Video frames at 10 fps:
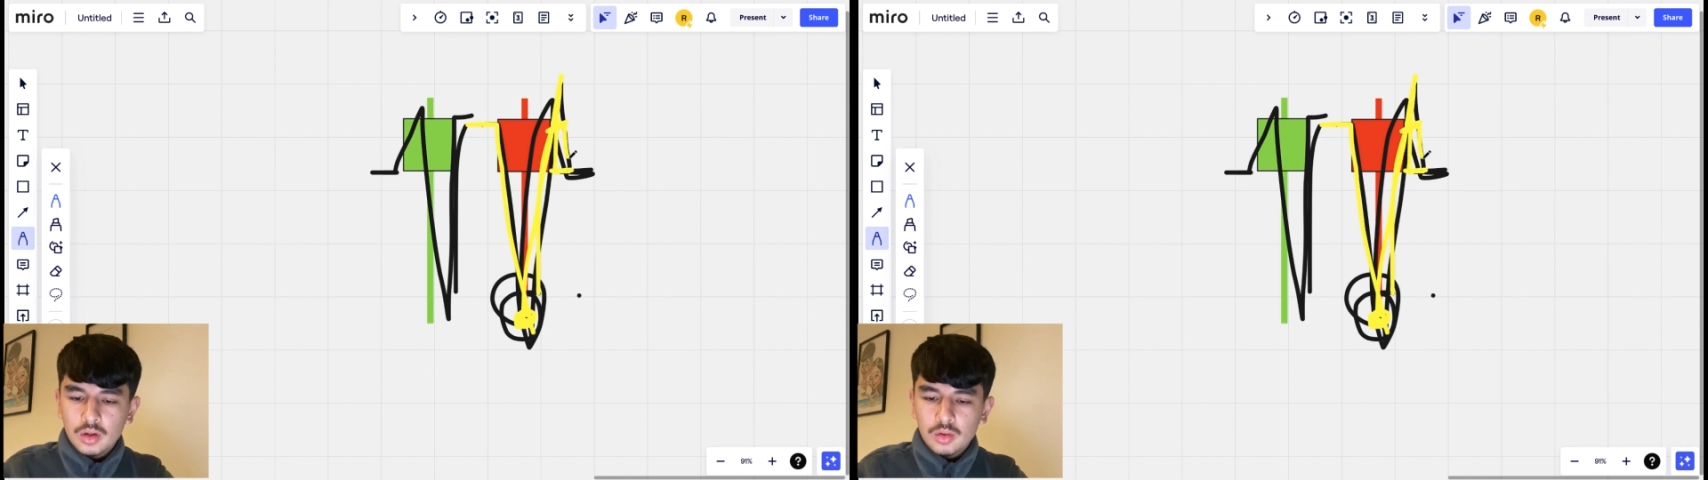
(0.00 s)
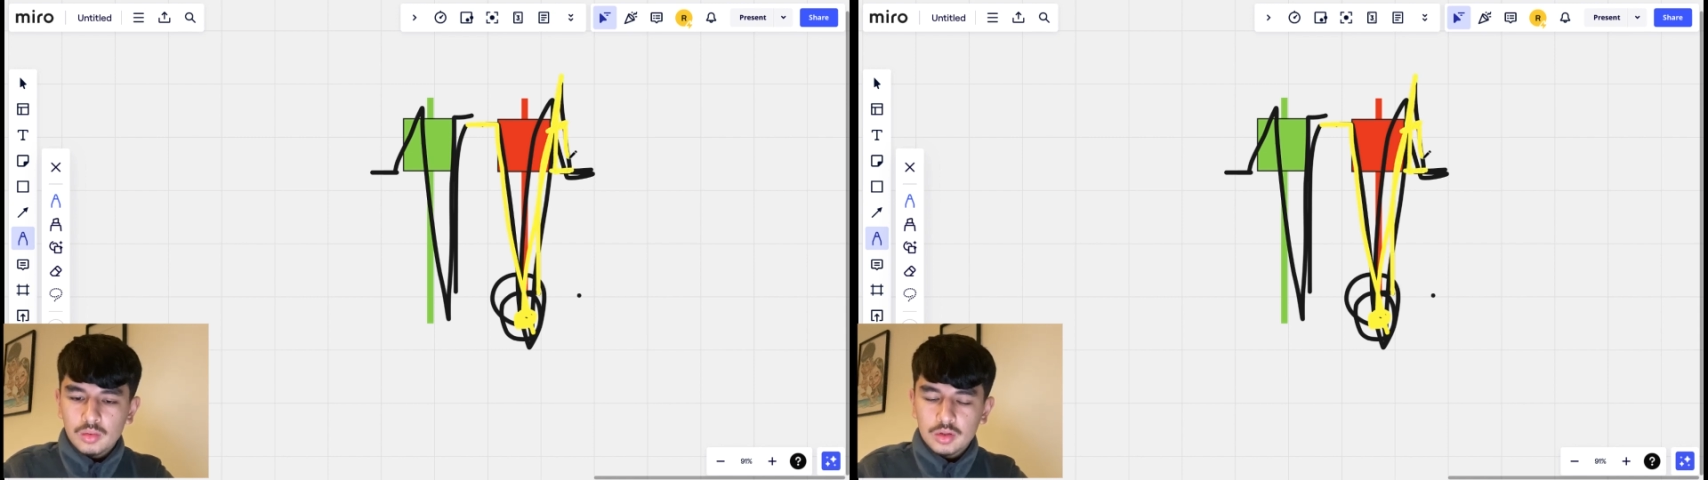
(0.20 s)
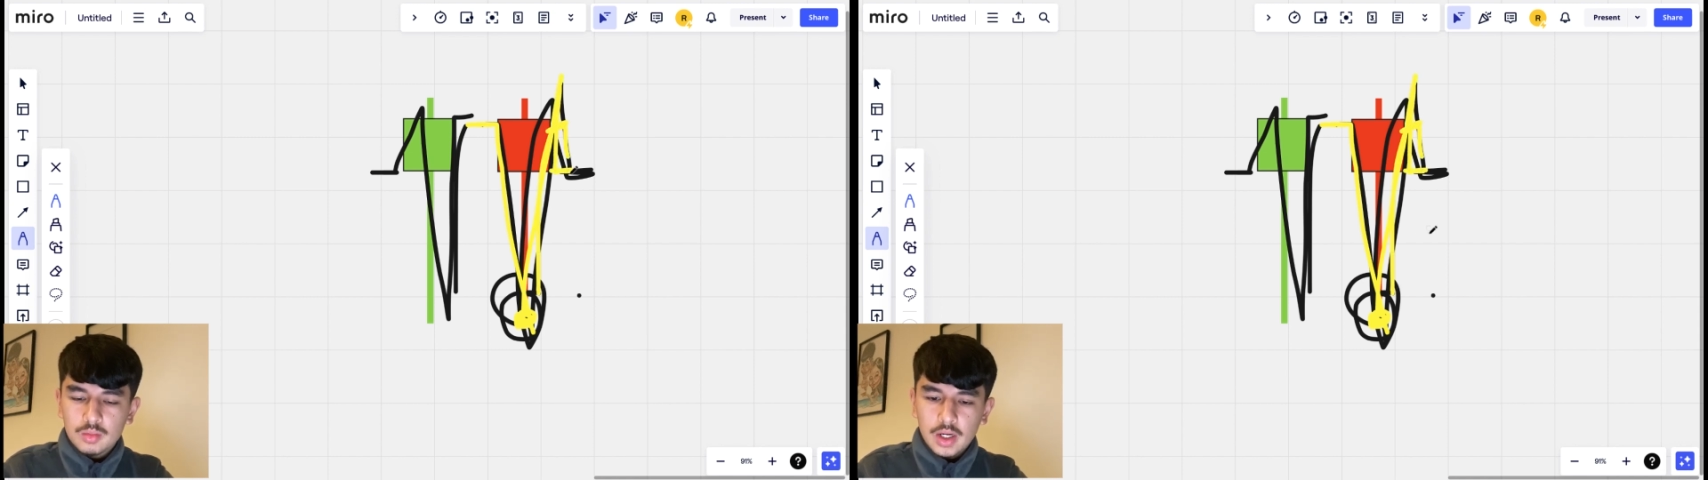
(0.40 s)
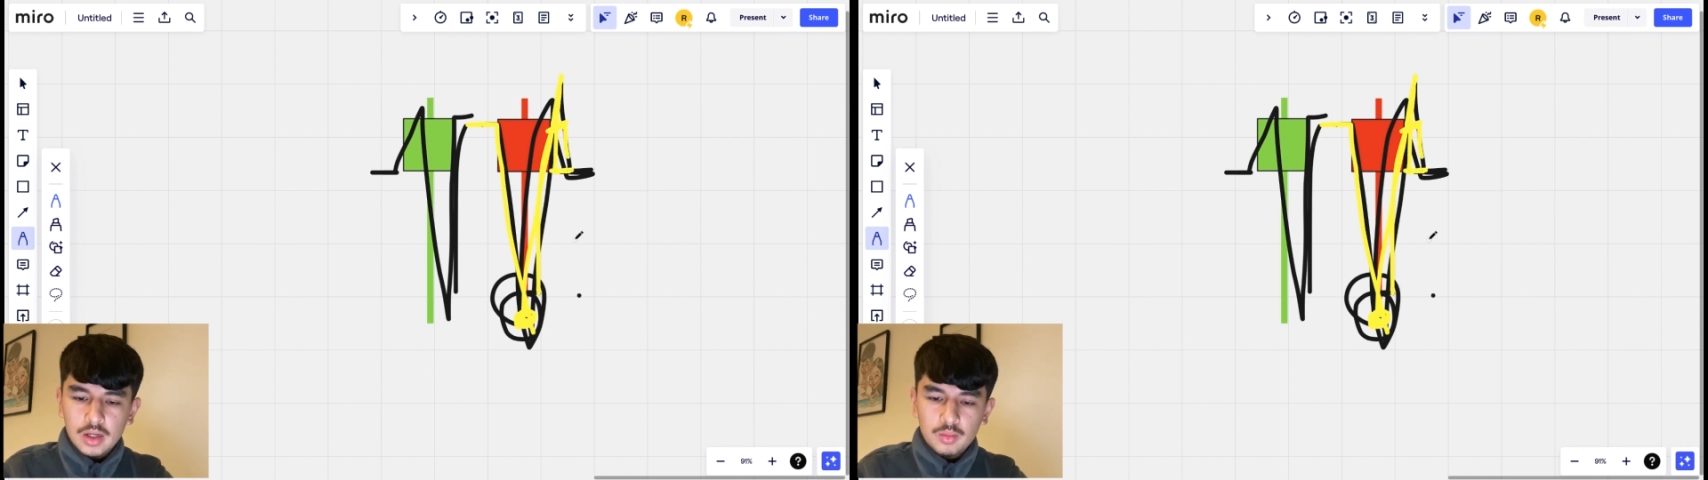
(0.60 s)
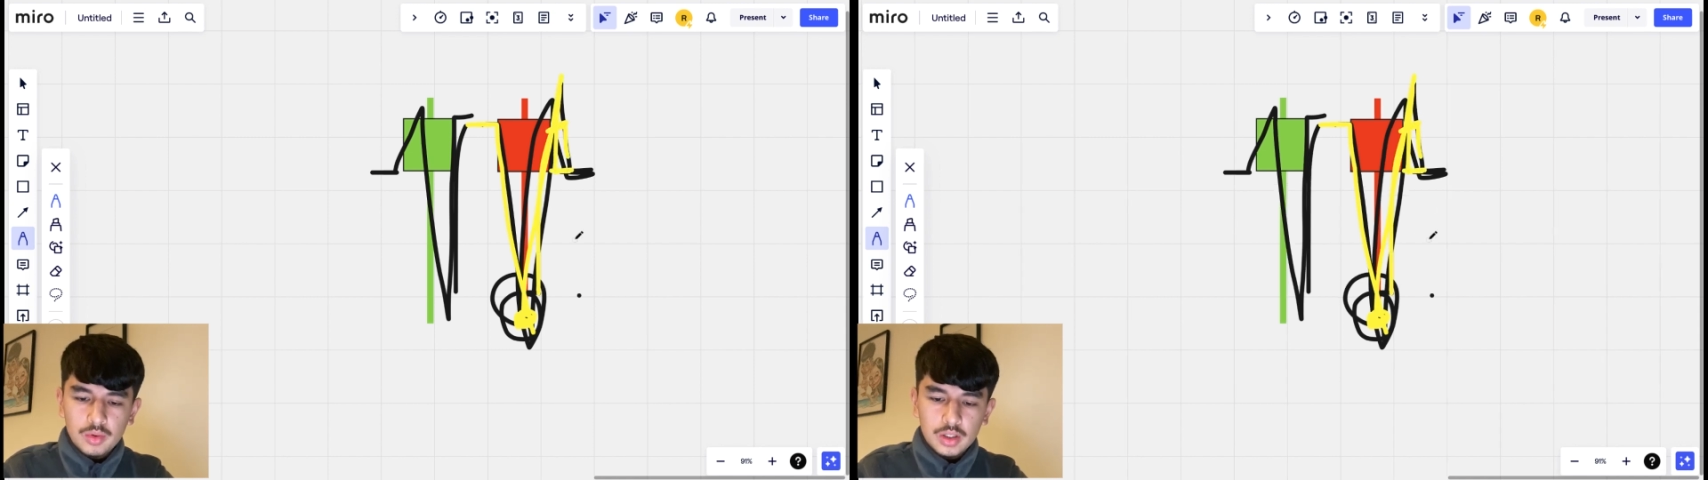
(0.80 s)
was
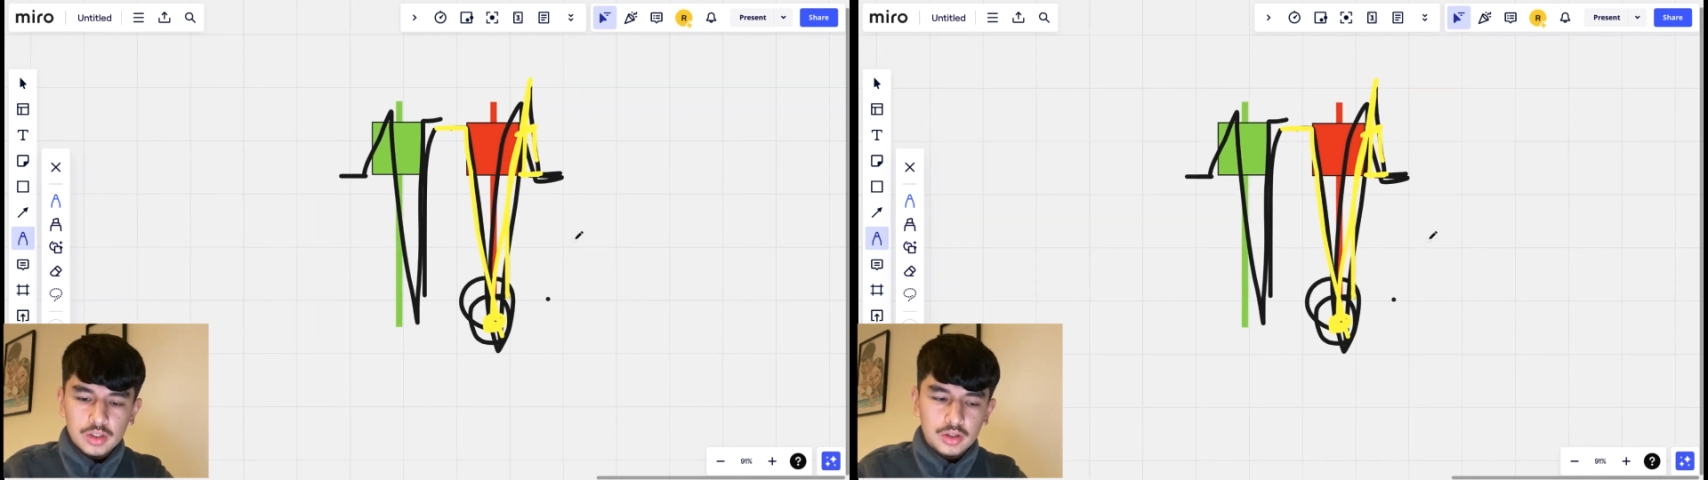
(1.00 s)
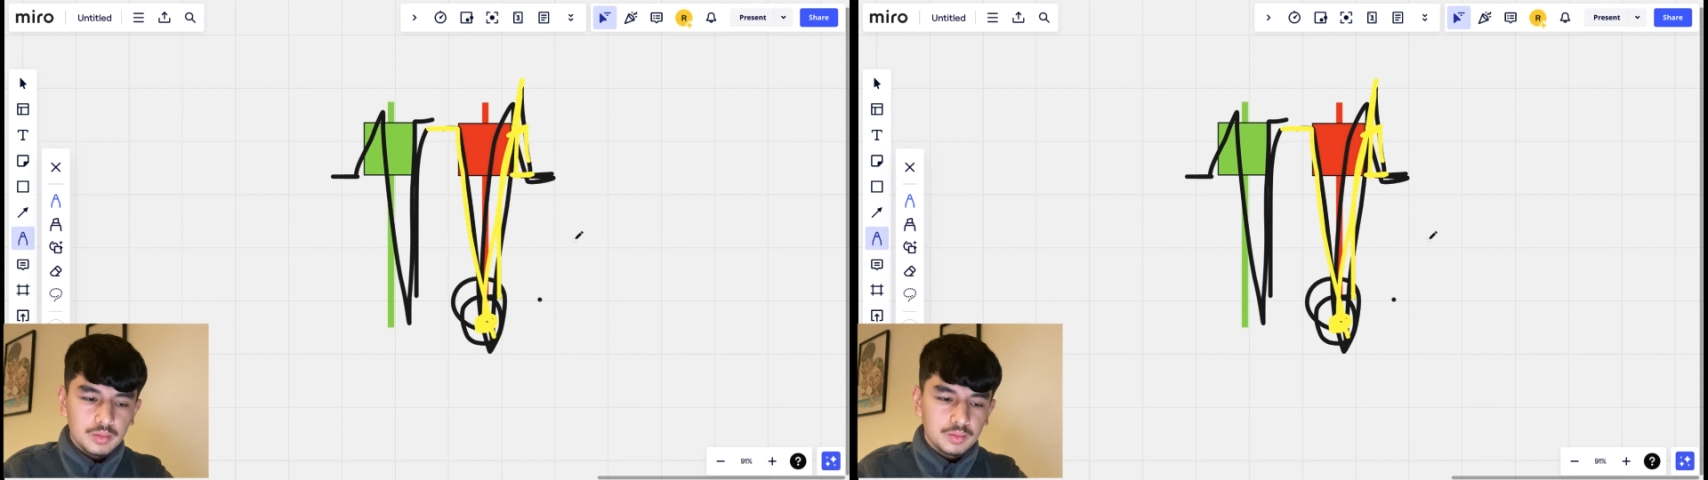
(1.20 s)
buying pressure.